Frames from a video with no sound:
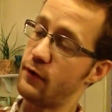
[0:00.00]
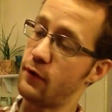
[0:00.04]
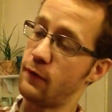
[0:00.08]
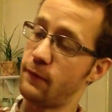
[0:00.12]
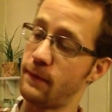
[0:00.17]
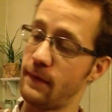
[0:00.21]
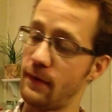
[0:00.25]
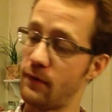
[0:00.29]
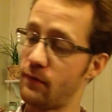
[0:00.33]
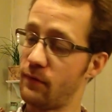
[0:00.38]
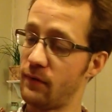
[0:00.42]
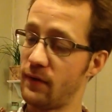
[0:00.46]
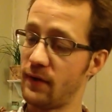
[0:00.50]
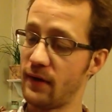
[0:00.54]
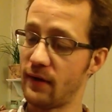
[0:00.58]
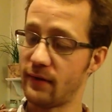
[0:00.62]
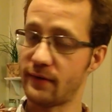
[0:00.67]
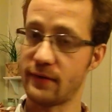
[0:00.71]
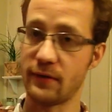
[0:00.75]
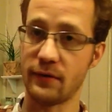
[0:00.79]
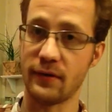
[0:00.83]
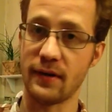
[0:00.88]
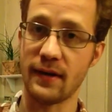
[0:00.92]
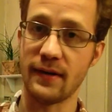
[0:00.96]
know if it's really
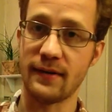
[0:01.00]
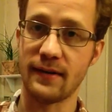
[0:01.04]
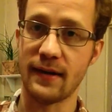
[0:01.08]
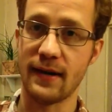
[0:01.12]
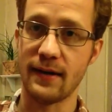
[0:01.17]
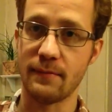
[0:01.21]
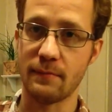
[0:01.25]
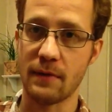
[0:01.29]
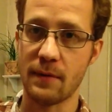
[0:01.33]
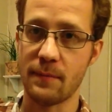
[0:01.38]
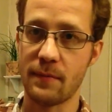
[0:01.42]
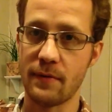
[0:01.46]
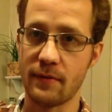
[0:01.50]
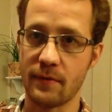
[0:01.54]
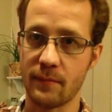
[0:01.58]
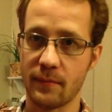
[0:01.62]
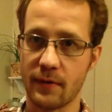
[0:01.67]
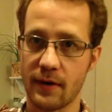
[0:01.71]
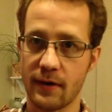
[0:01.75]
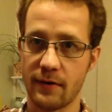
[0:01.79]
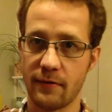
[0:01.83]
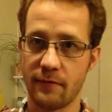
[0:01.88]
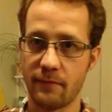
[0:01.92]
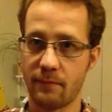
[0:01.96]
necessarily a date. It might be some
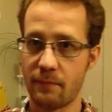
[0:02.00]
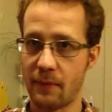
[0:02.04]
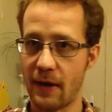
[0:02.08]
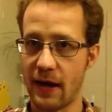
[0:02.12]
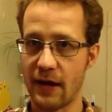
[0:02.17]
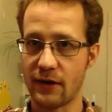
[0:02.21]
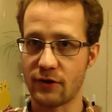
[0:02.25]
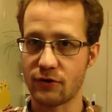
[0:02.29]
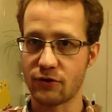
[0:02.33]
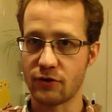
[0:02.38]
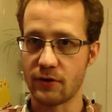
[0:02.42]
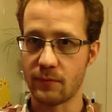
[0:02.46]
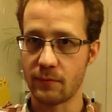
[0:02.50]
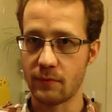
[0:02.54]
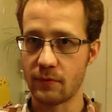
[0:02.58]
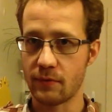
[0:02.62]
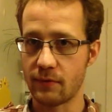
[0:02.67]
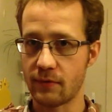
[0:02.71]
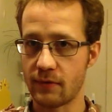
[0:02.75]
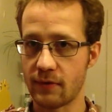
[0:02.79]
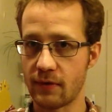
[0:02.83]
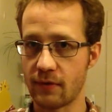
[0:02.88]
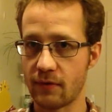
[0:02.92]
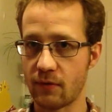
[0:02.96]
kind of batch number
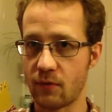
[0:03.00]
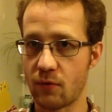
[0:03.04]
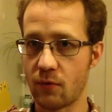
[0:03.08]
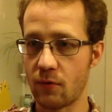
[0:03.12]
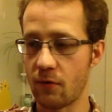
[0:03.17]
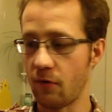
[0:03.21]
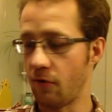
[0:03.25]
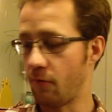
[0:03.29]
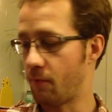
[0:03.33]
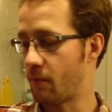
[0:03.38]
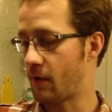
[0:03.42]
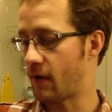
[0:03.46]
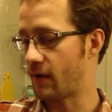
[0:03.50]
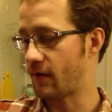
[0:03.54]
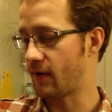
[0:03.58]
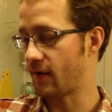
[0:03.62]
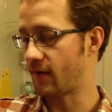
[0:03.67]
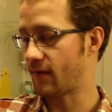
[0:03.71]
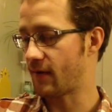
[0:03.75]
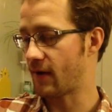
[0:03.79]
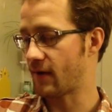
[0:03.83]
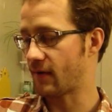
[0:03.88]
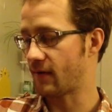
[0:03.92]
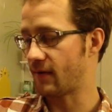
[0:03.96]
that doesn't correspond
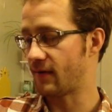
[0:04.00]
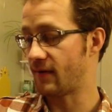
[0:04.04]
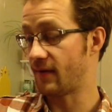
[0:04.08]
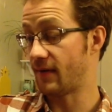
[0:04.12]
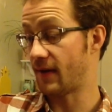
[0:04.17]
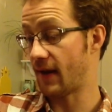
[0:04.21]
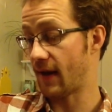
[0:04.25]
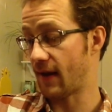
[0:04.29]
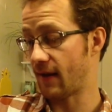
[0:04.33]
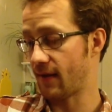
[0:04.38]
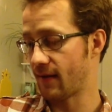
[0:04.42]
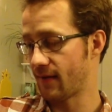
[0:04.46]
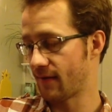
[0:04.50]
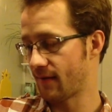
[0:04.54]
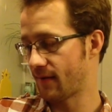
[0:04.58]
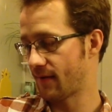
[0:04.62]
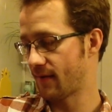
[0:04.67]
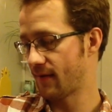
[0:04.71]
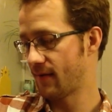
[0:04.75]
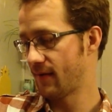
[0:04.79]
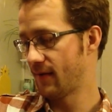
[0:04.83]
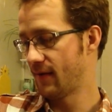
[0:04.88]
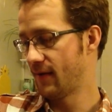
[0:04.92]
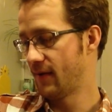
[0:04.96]
exactly to
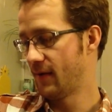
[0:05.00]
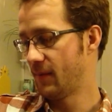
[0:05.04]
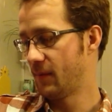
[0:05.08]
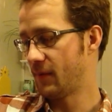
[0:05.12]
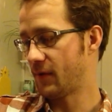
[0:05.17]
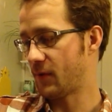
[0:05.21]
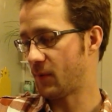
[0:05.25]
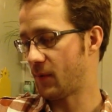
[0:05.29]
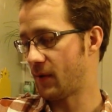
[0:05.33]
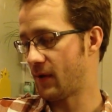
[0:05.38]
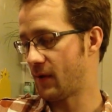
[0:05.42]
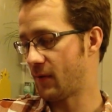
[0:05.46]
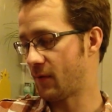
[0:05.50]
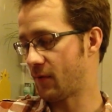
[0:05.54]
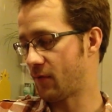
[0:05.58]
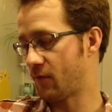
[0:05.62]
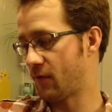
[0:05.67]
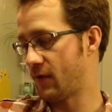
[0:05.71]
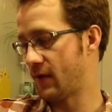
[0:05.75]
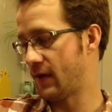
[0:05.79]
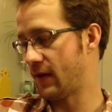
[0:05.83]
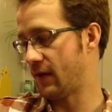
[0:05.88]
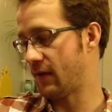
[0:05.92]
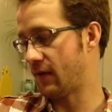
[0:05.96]
days. The way I was
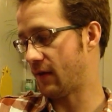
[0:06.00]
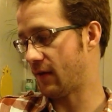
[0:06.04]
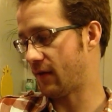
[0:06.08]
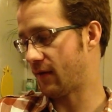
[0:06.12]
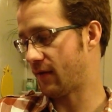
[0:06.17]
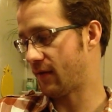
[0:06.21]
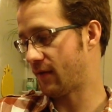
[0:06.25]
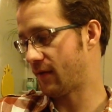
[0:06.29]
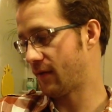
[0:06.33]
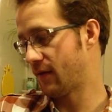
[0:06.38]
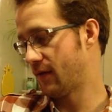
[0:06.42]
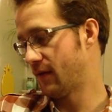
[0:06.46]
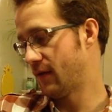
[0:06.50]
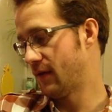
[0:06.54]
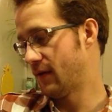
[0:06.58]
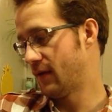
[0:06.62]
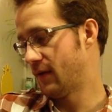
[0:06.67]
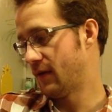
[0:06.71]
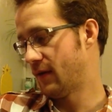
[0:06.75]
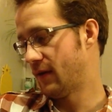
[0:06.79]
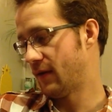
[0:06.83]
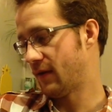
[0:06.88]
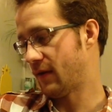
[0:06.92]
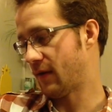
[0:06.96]
reading this,
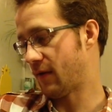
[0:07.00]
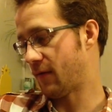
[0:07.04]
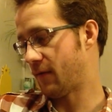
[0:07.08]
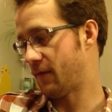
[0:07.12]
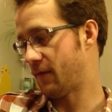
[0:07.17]
it says